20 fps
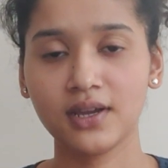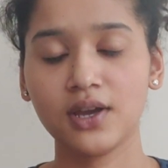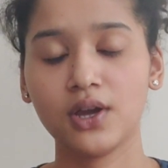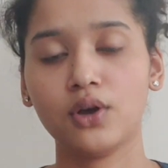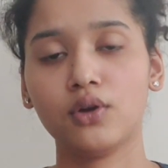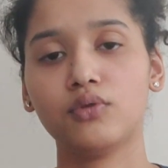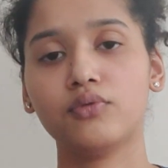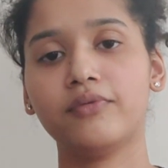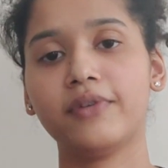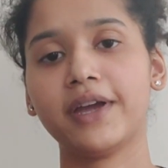
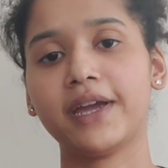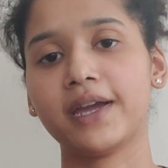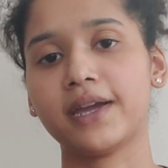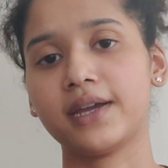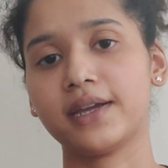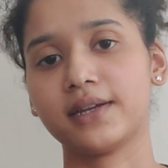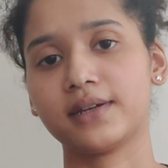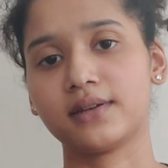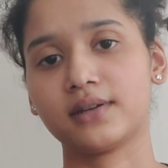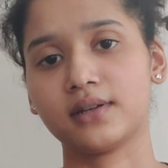
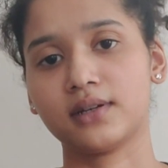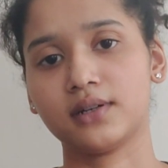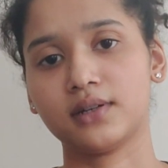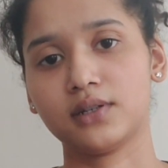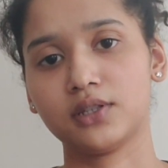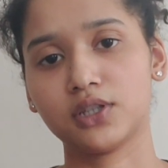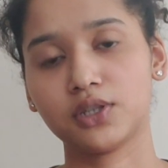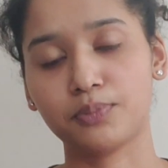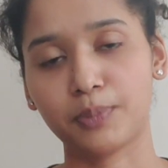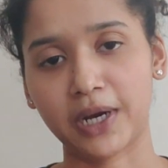where the
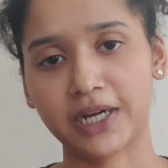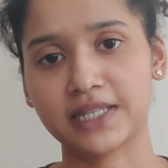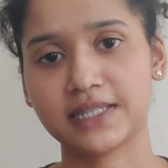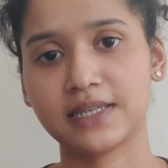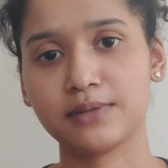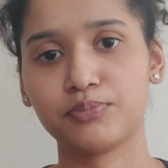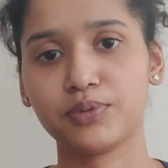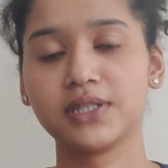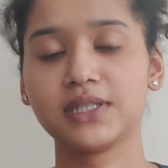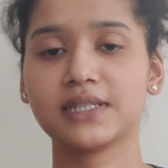
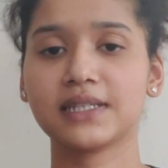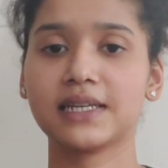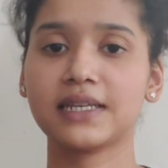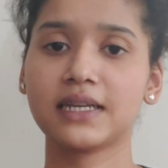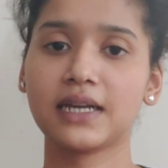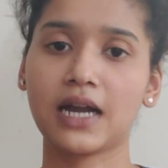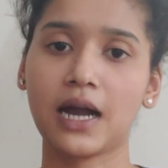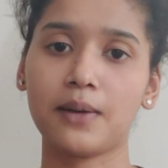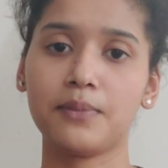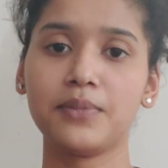participants can
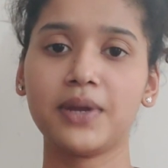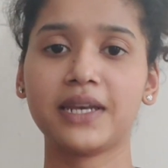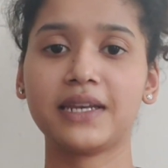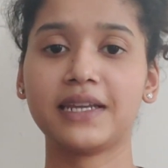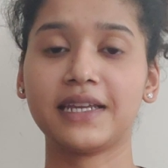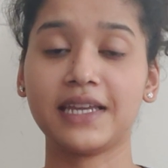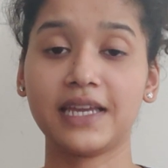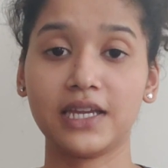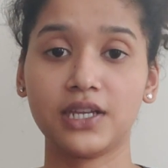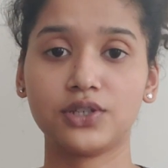come and
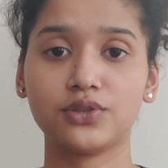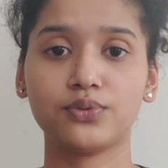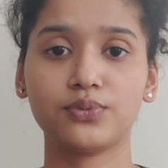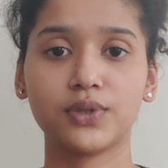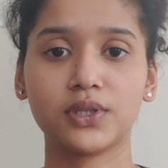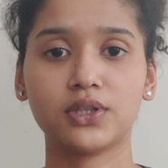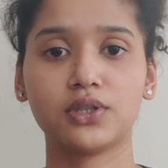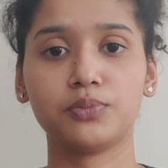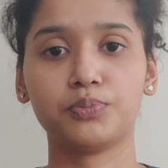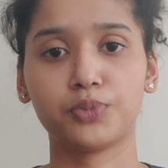engage with
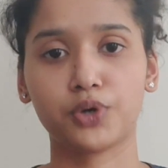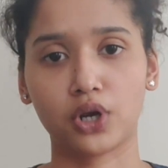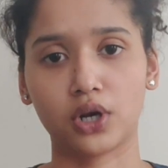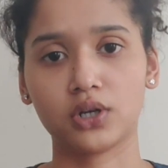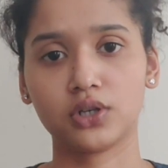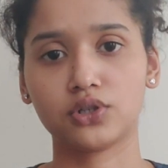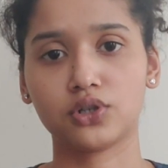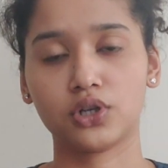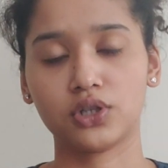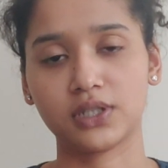the product
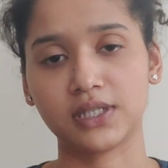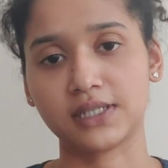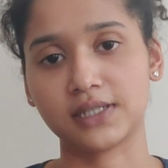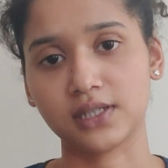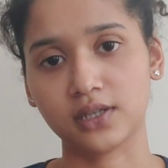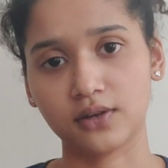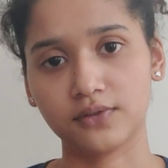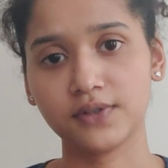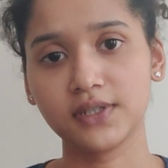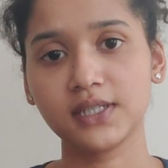or the
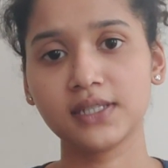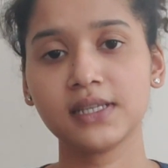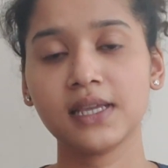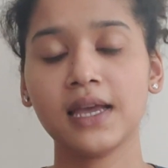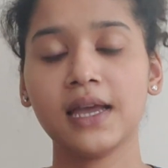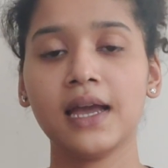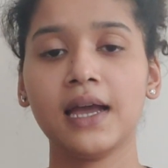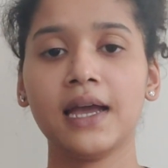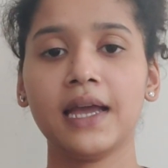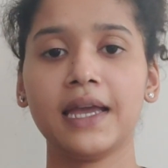service
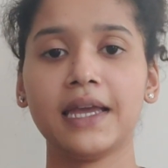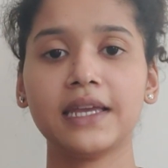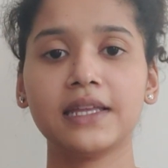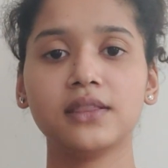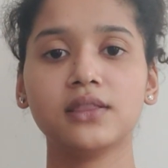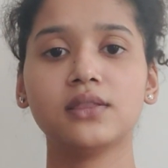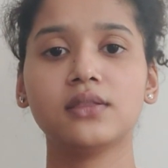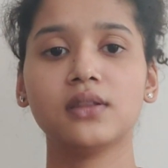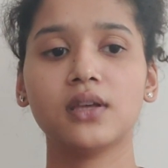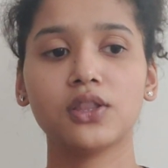in
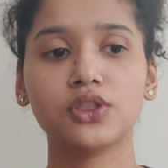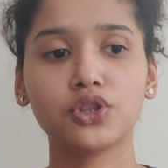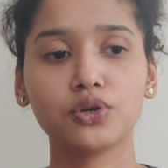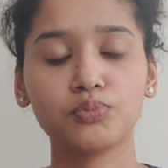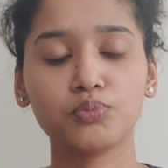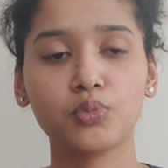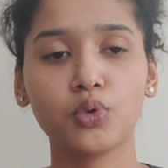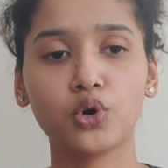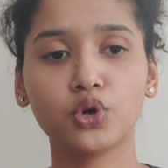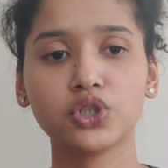the
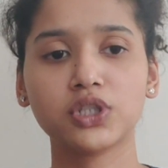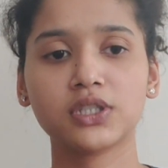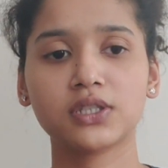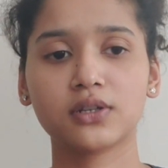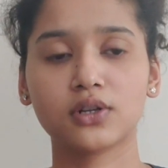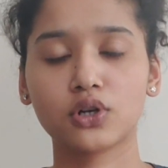most